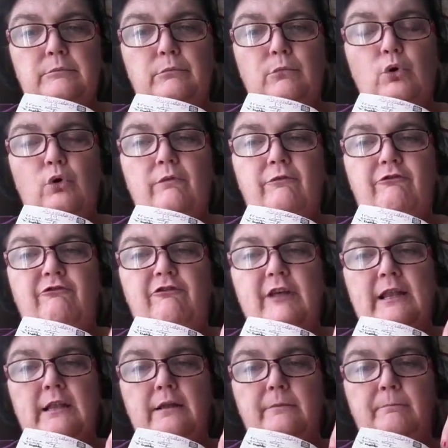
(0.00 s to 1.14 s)
More
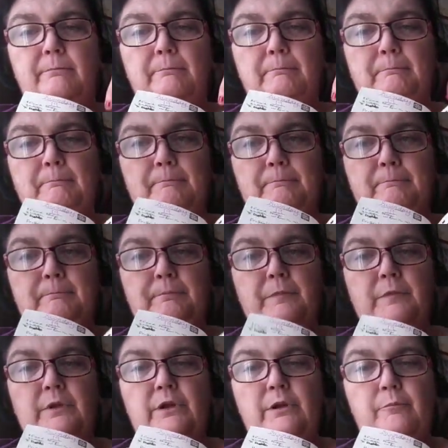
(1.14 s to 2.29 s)
vellum
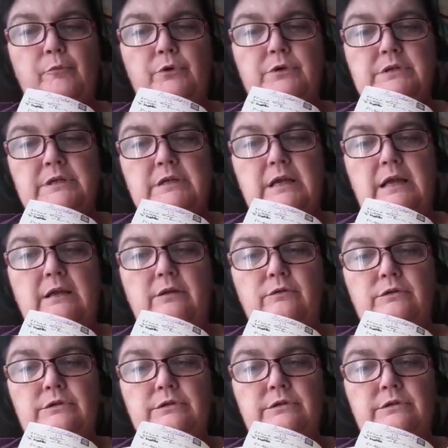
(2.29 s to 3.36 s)
that I printed out.